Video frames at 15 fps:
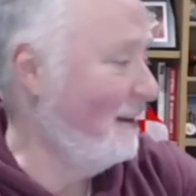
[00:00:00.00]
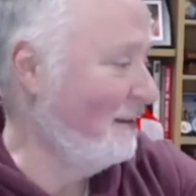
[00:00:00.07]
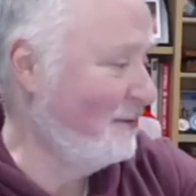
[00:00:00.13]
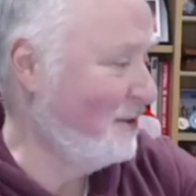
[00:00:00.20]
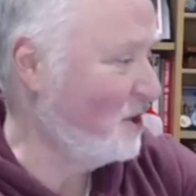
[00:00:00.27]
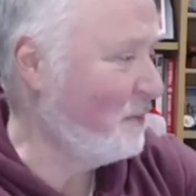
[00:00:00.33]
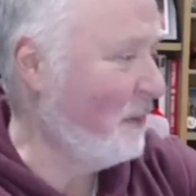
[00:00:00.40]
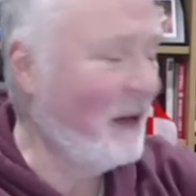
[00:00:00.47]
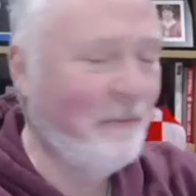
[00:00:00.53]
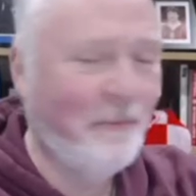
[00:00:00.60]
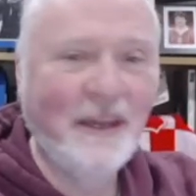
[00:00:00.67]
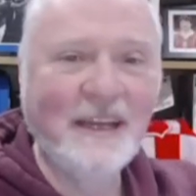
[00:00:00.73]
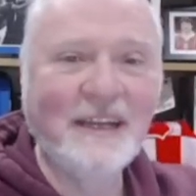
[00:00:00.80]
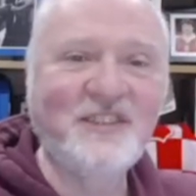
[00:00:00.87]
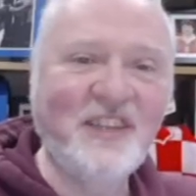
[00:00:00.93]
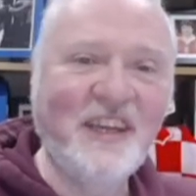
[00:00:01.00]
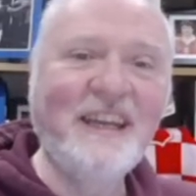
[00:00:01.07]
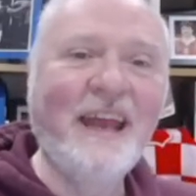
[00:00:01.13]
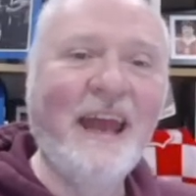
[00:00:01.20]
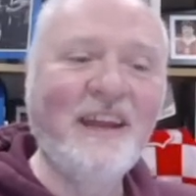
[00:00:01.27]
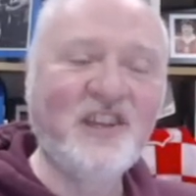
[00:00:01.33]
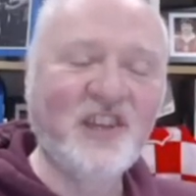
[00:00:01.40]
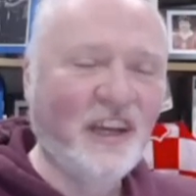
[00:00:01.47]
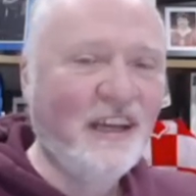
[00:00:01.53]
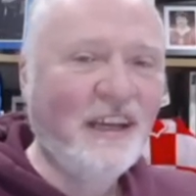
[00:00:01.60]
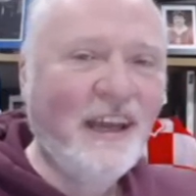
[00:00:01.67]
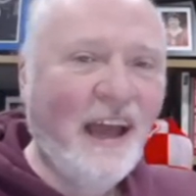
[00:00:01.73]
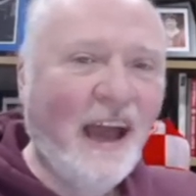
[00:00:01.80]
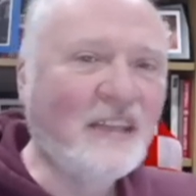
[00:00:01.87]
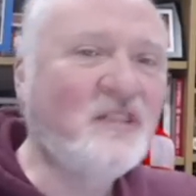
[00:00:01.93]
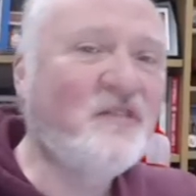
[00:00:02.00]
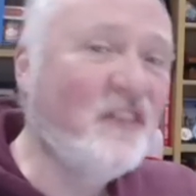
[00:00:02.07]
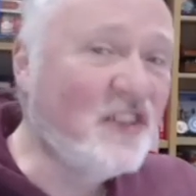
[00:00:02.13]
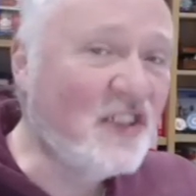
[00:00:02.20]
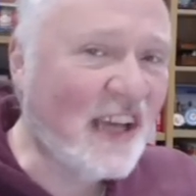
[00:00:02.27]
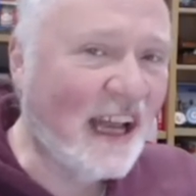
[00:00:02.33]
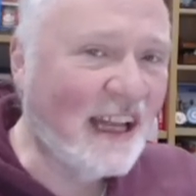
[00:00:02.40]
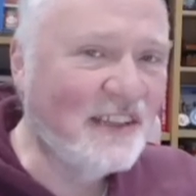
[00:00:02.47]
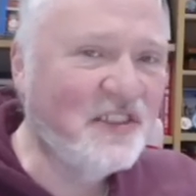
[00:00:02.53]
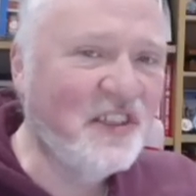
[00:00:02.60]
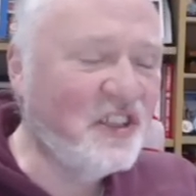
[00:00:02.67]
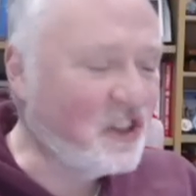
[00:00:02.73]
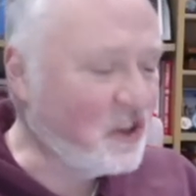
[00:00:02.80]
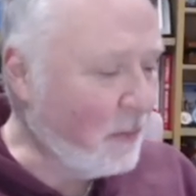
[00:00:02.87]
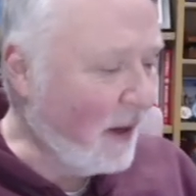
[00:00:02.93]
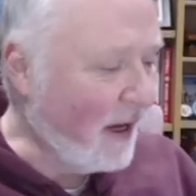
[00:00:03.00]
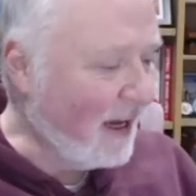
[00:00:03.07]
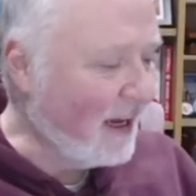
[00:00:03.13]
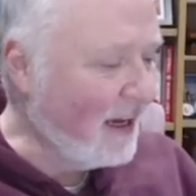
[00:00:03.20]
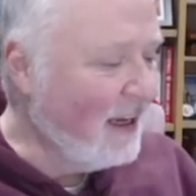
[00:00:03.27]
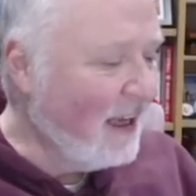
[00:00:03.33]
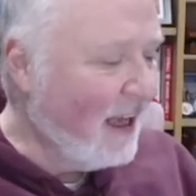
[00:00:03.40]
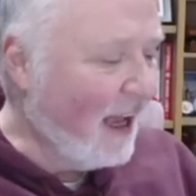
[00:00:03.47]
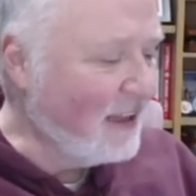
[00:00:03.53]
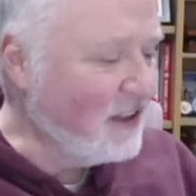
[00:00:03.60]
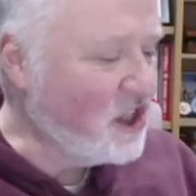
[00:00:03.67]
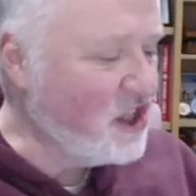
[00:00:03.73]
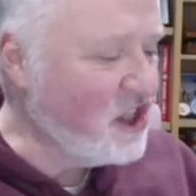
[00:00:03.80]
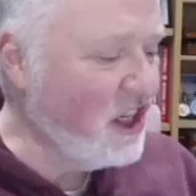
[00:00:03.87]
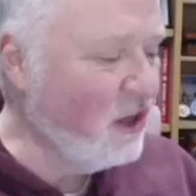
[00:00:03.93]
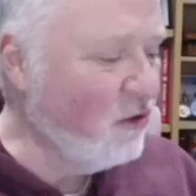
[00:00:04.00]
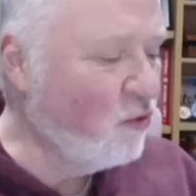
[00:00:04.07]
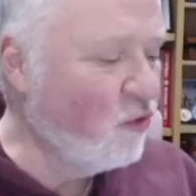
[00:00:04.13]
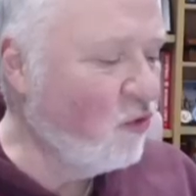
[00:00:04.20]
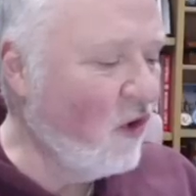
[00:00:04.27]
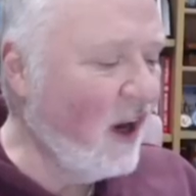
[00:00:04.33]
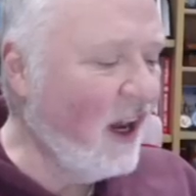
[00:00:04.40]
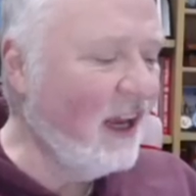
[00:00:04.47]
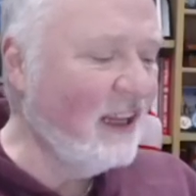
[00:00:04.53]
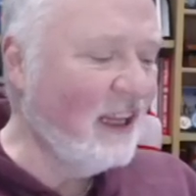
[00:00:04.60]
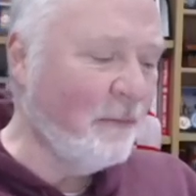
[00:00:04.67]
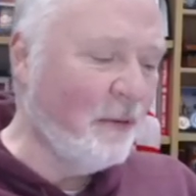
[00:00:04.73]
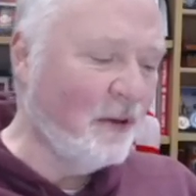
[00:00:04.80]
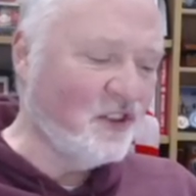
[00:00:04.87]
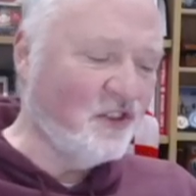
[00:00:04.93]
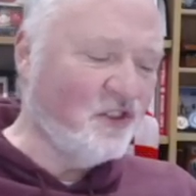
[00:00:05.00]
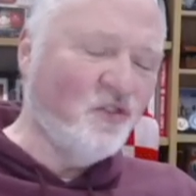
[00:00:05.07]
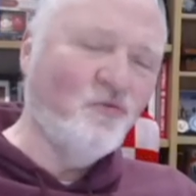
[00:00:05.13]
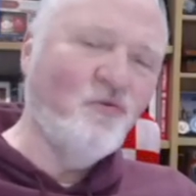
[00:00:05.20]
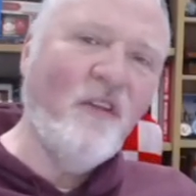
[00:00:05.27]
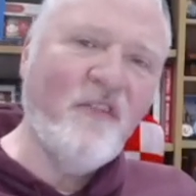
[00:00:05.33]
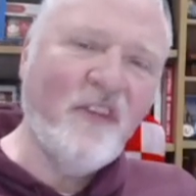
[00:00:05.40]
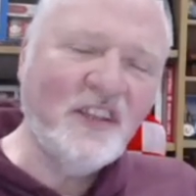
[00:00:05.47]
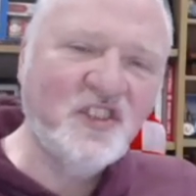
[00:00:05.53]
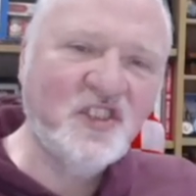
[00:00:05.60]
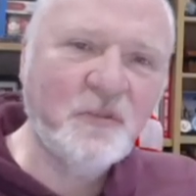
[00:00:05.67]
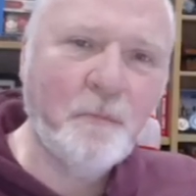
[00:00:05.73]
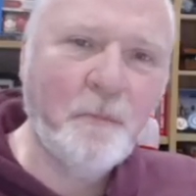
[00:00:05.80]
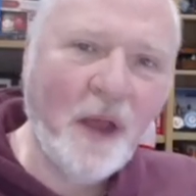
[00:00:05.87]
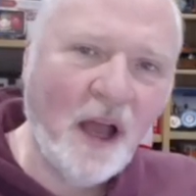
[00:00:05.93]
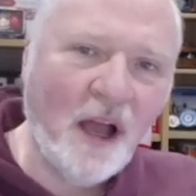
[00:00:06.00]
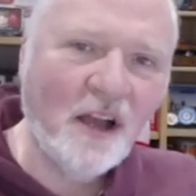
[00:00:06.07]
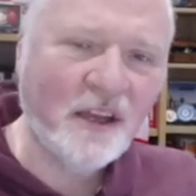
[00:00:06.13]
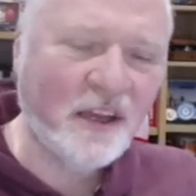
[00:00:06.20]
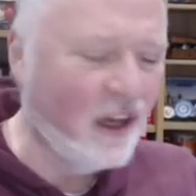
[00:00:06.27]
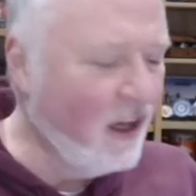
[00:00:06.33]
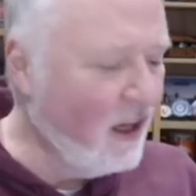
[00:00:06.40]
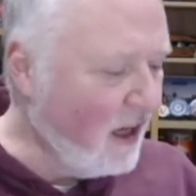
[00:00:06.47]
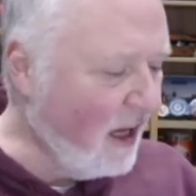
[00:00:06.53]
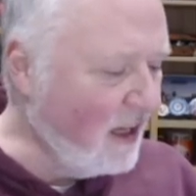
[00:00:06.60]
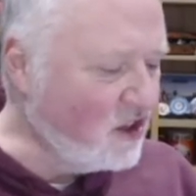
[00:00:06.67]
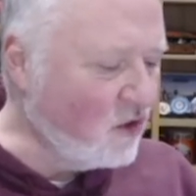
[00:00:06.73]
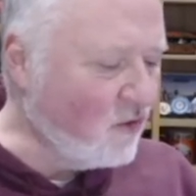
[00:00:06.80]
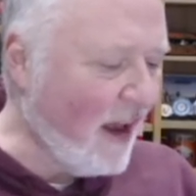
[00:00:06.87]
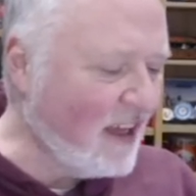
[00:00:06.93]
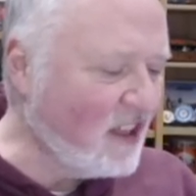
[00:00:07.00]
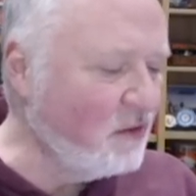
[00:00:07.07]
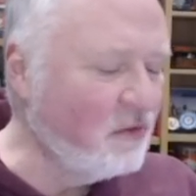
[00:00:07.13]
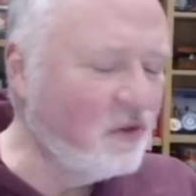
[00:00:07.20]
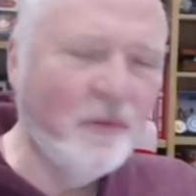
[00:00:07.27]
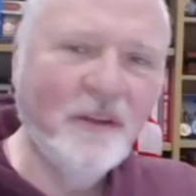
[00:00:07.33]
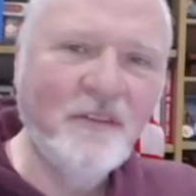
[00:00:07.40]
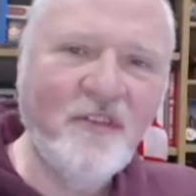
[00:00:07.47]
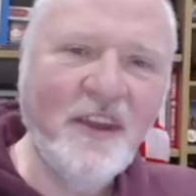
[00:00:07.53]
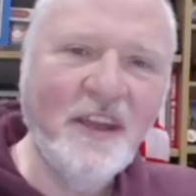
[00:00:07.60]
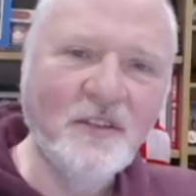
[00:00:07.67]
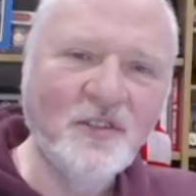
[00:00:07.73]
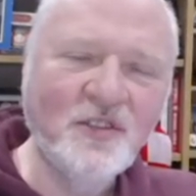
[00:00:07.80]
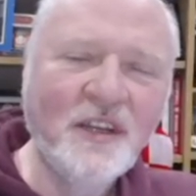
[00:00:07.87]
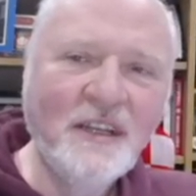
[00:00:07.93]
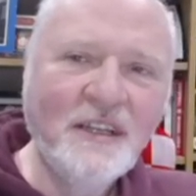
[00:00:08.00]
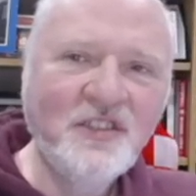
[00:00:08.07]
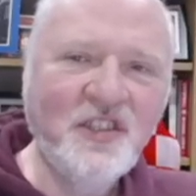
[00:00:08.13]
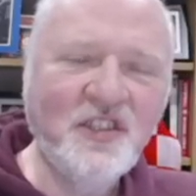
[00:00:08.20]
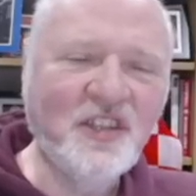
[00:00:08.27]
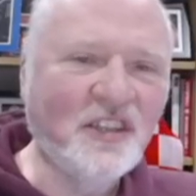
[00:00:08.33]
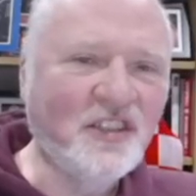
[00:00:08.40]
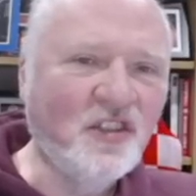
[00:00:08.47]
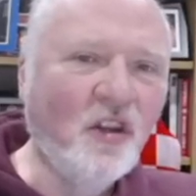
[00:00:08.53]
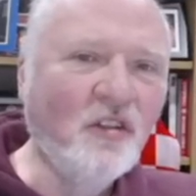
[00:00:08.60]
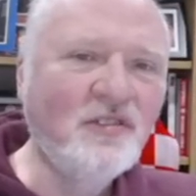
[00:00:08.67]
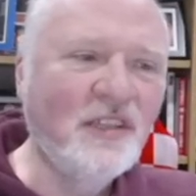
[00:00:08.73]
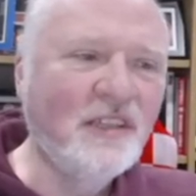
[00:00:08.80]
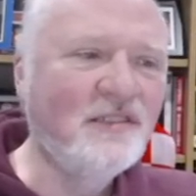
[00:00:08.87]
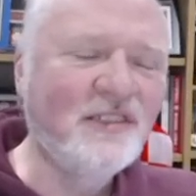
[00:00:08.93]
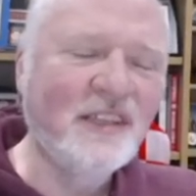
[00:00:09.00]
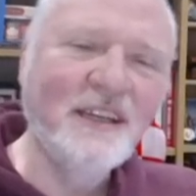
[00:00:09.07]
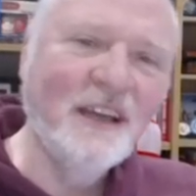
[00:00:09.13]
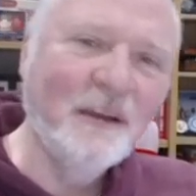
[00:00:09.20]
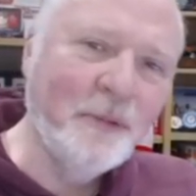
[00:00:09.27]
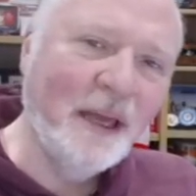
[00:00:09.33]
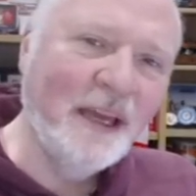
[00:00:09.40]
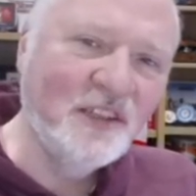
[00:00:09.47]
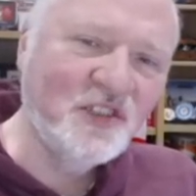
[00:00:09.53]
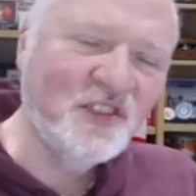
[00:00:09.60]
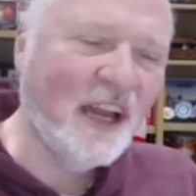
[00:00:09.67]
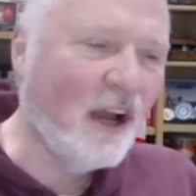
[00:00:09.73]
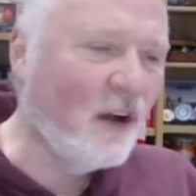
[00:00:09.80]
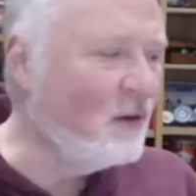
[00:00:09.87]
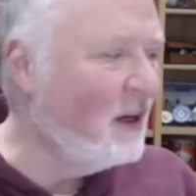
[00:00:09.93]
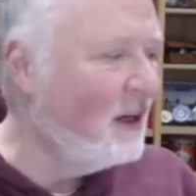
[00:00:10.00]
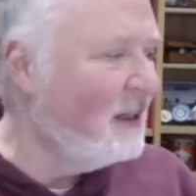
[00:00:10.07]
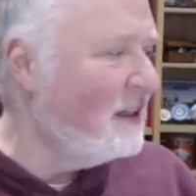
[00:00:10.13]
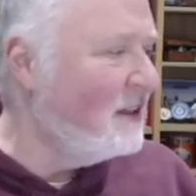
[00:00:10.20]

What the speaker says: despite being a teenager, has physicality to spare, and she really put a terrific spark into Wrexham's midfield. She started hunting players down.